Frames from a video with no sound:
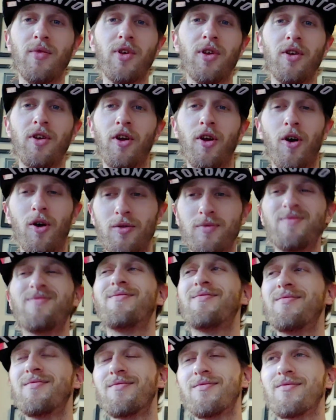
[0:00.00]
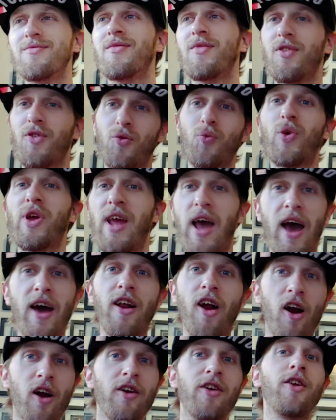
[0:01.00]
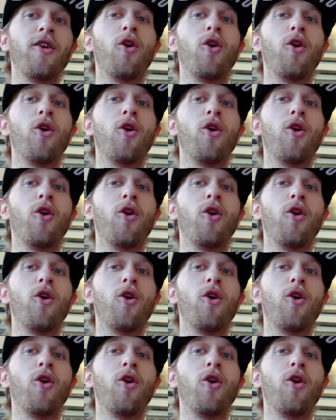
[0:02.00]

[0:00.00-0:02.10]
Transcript: We had our,